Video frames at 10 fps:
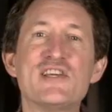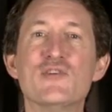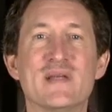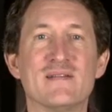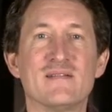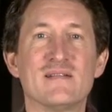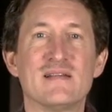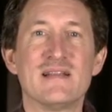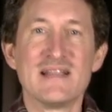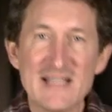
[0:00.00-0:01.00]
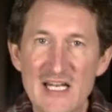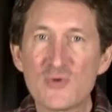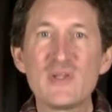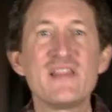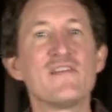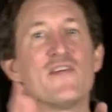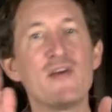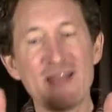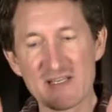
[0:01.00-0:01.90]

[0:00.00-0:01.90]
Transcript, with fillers: a human, Literally, the very